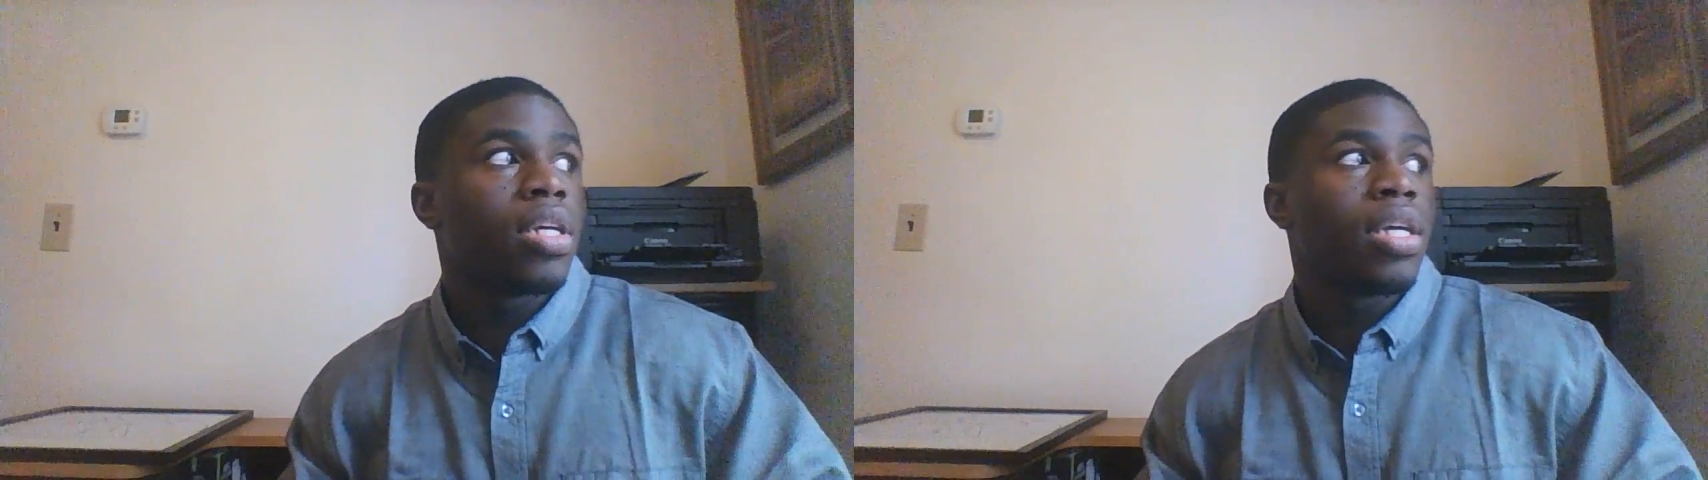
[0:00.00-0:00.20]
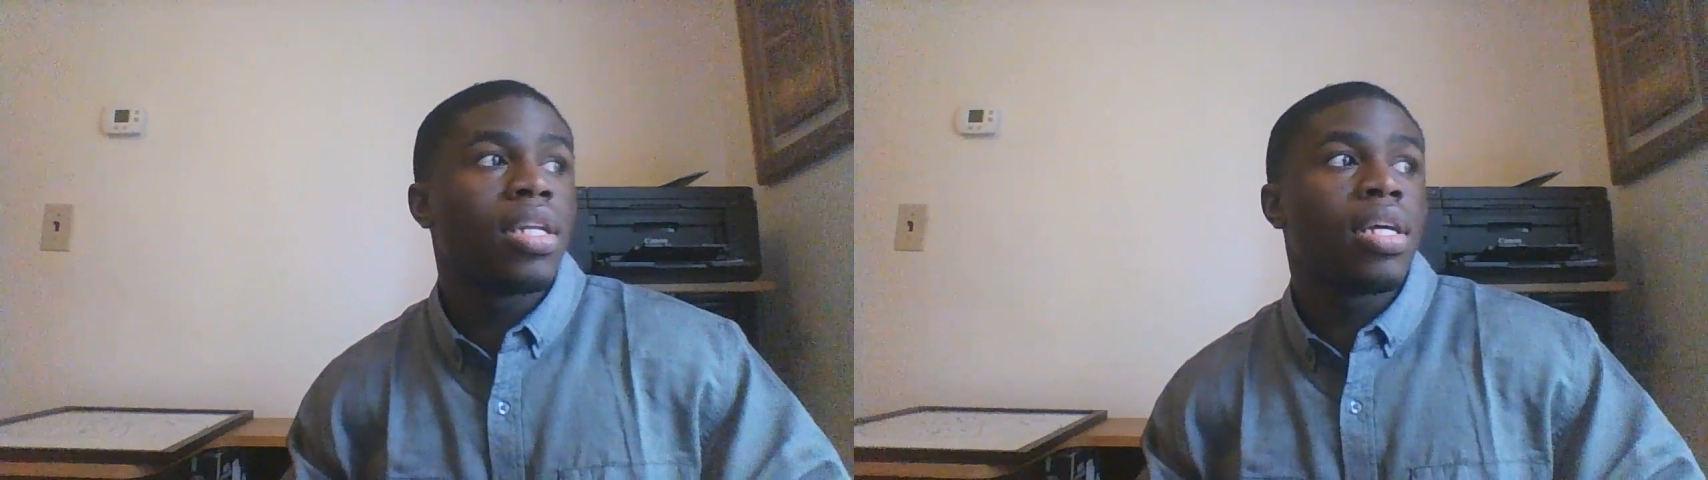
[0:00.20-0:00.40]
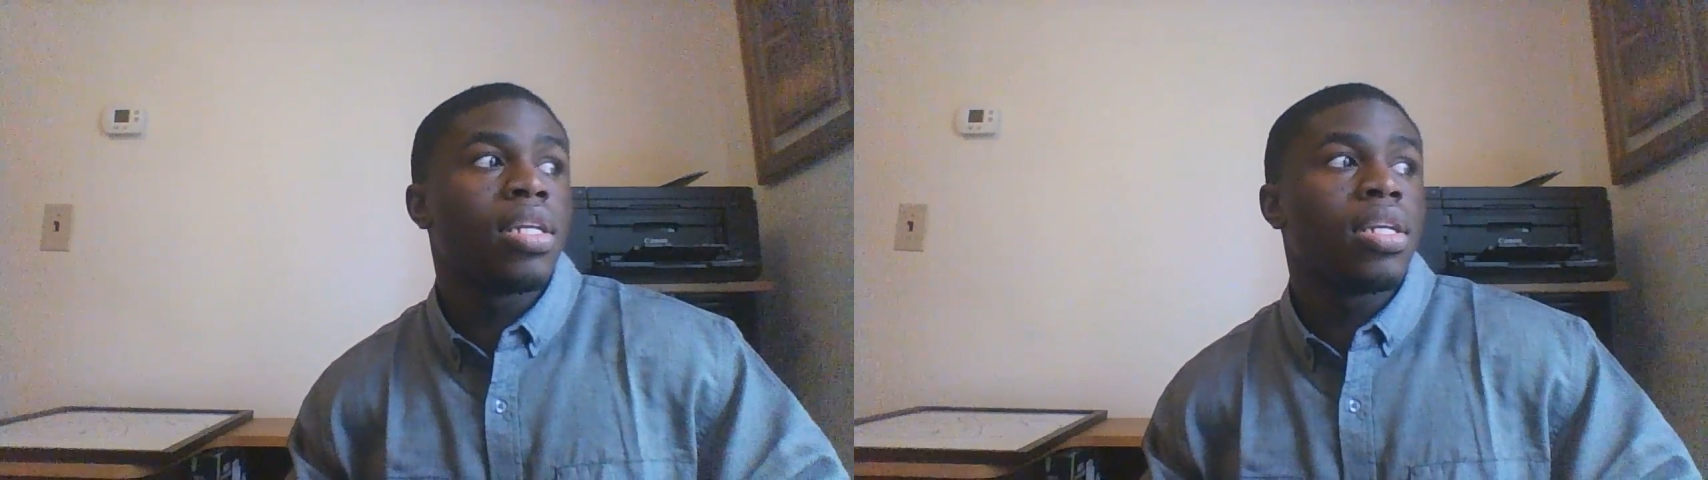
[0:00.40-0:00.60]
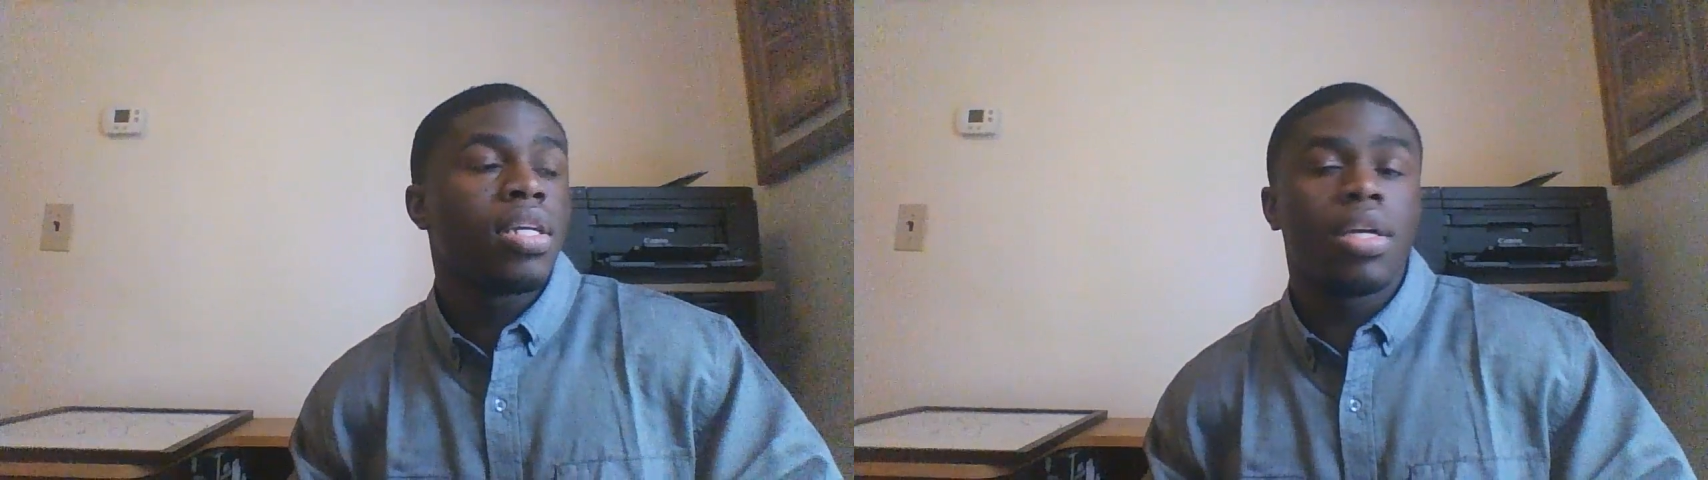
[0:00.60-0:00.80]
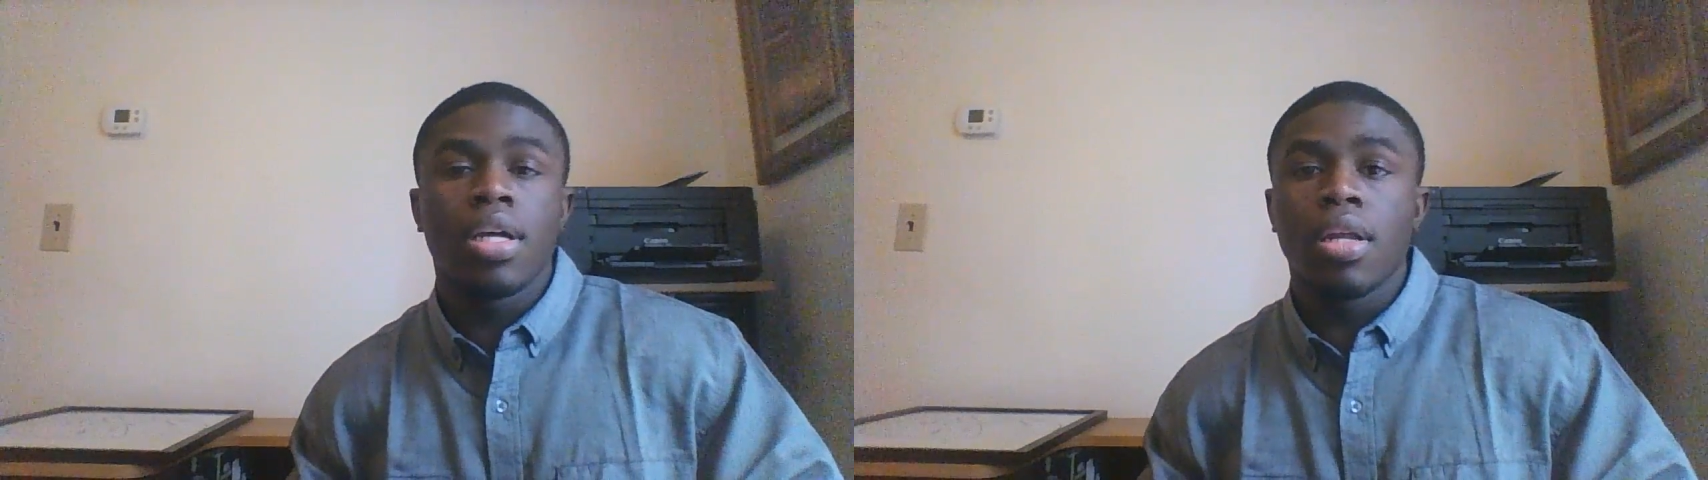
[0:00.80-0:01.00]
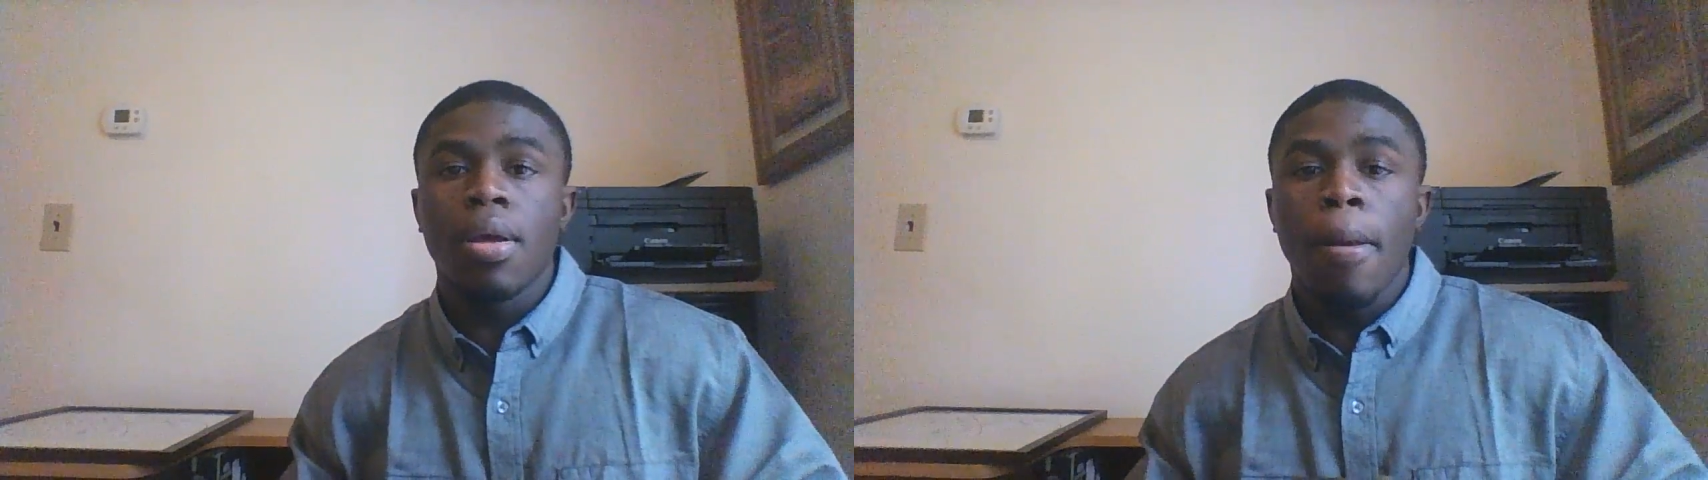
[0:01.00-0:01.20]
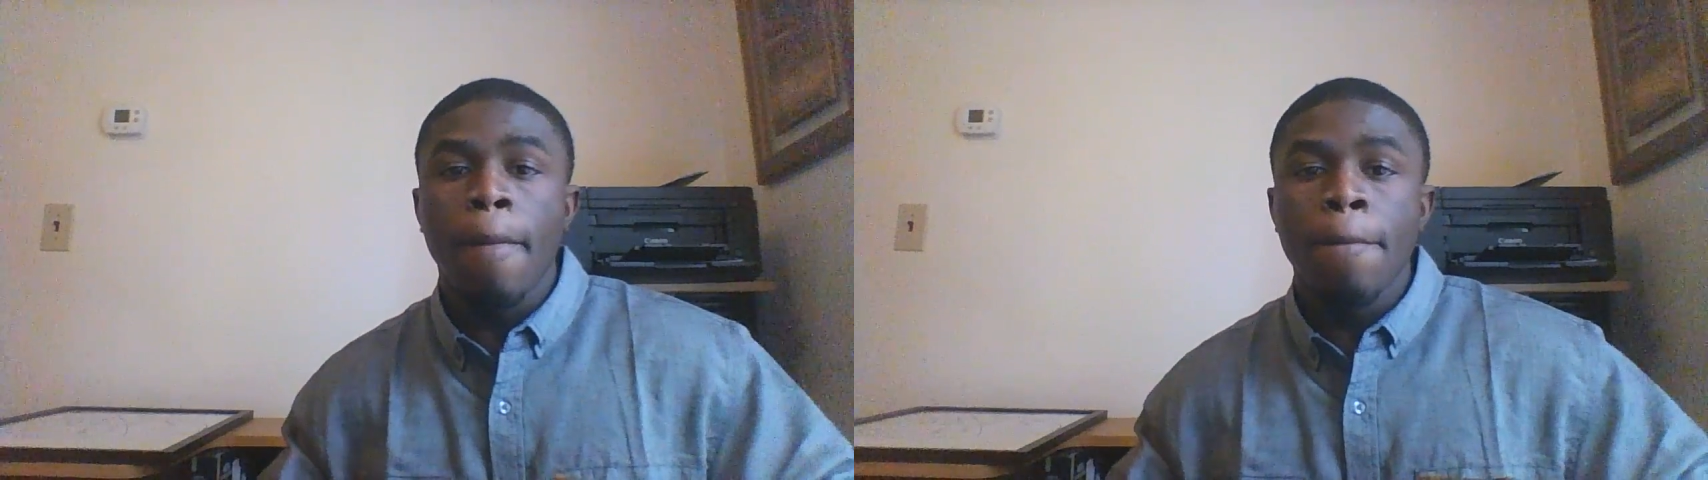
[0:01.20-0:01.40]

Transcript: a